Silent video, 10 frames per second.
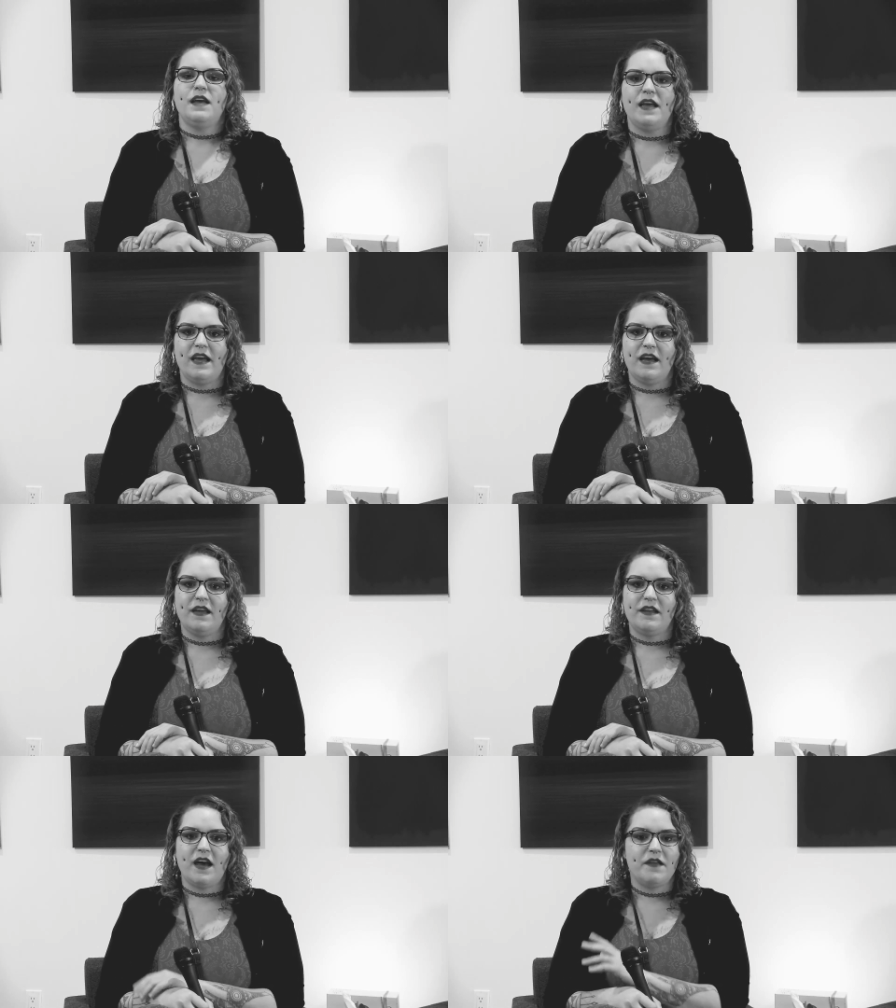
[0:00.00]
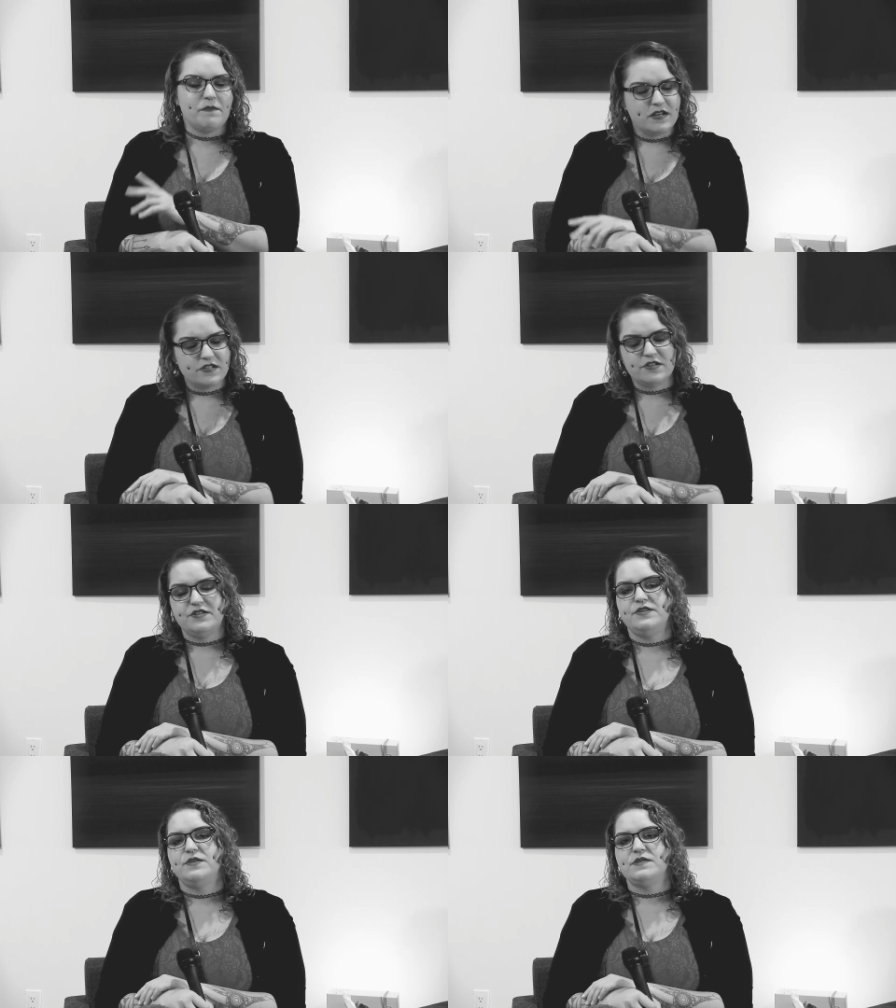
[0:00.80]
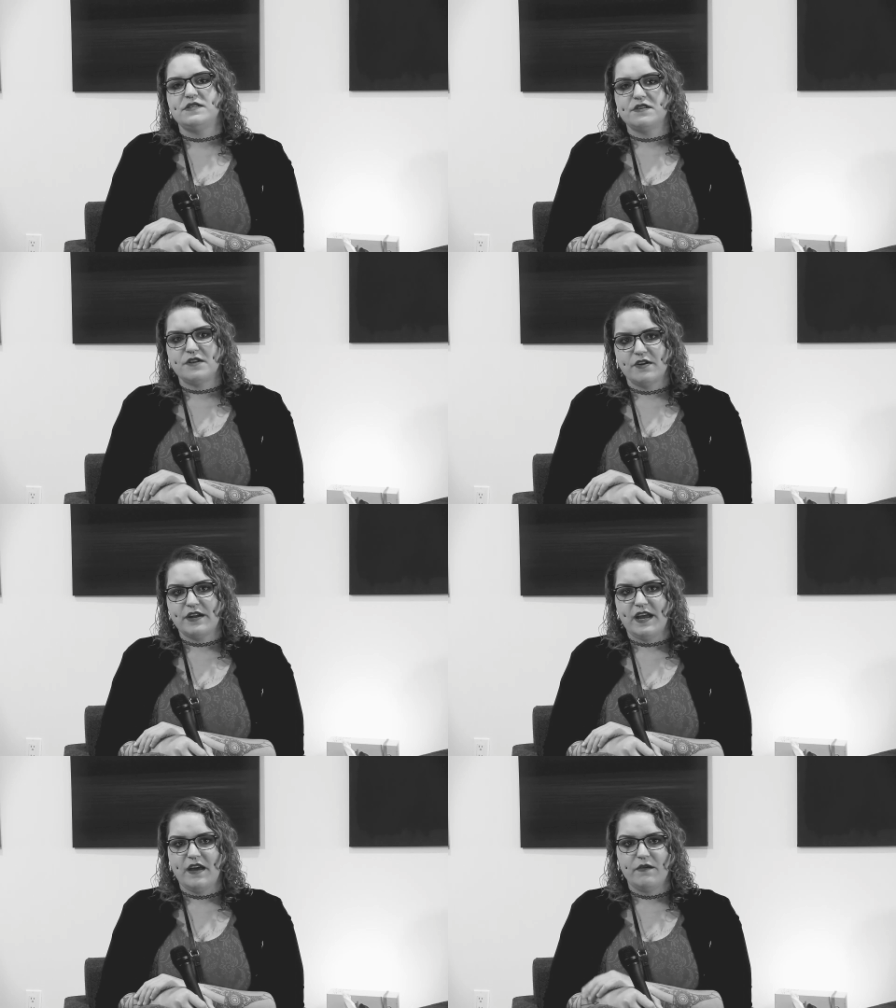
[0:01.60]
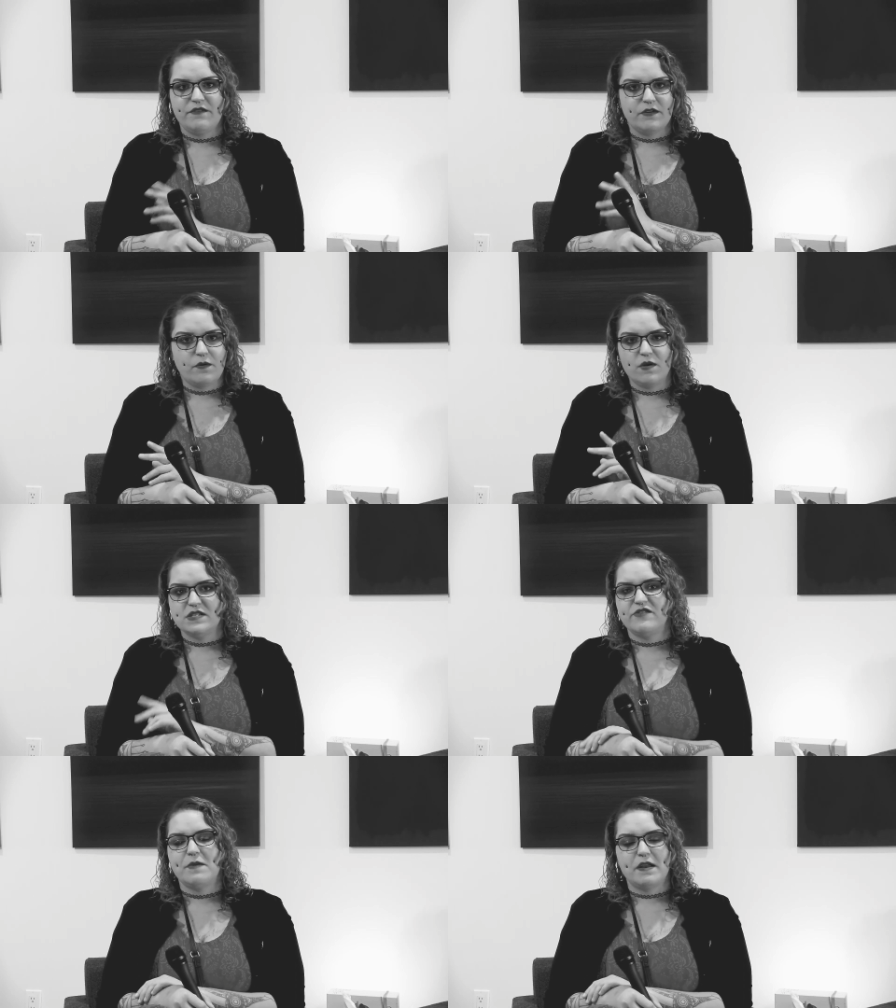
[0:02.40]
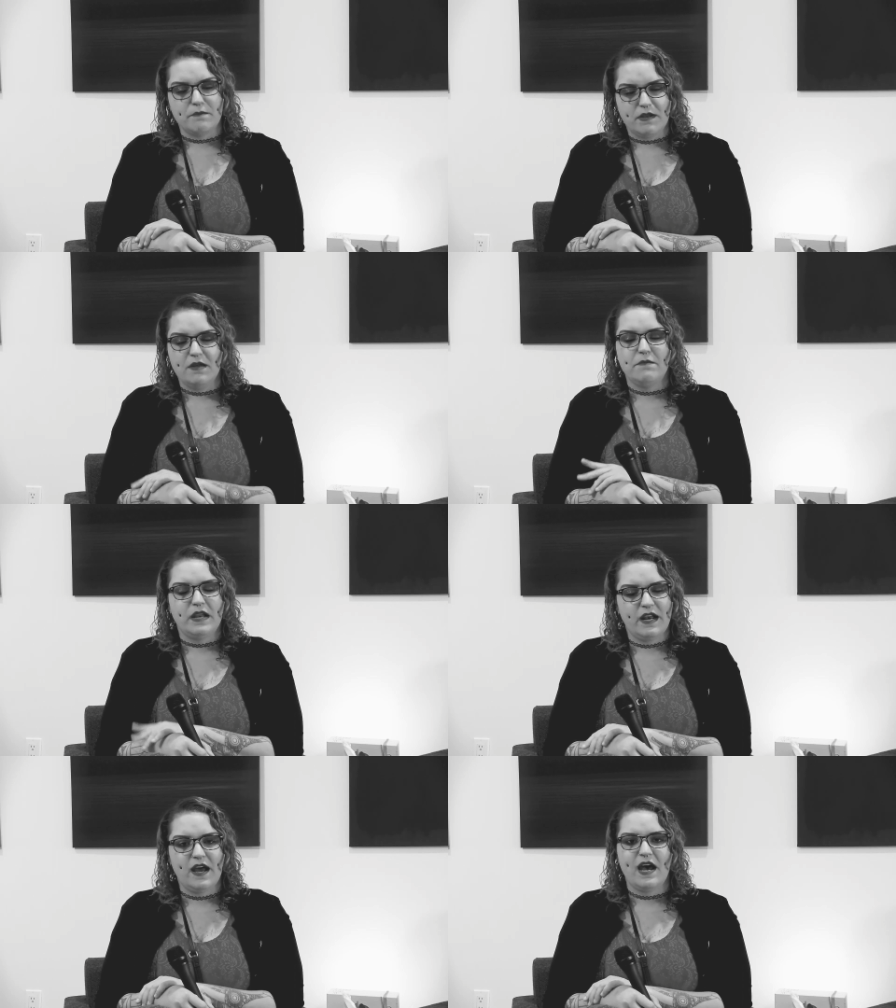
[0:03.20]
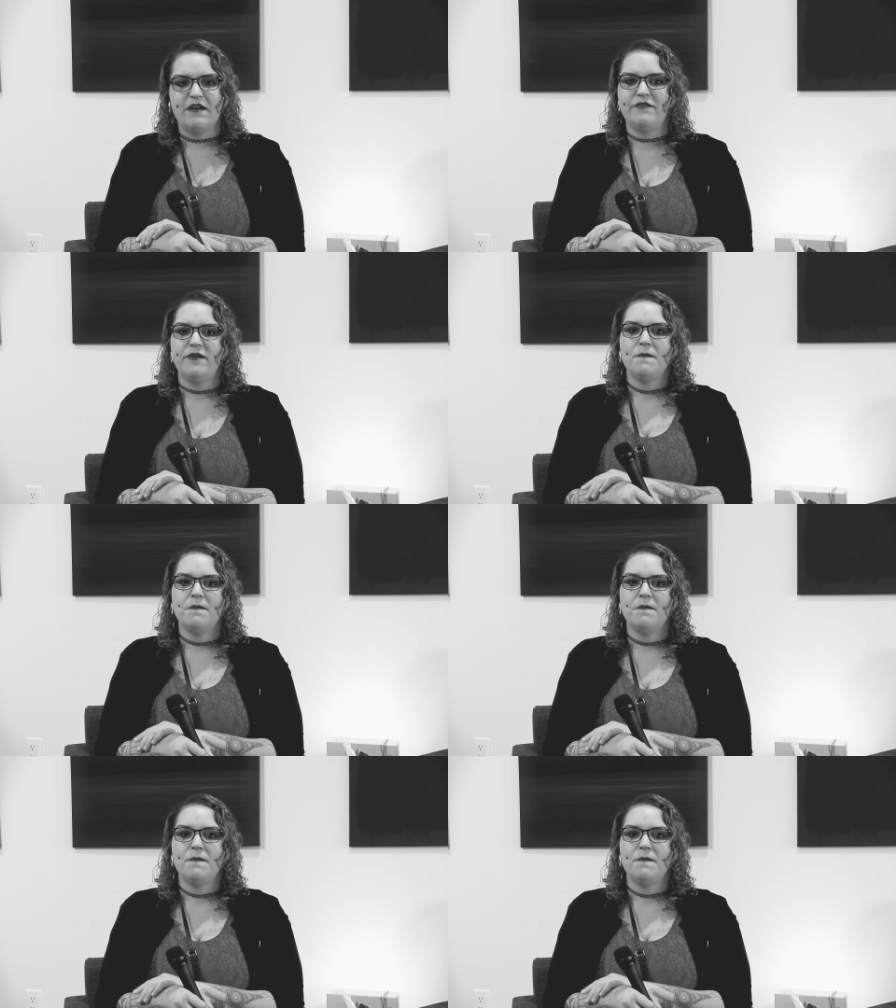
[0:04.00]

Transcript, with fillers: And I administered two doses of Narcan over the course of about a minute, minute and a half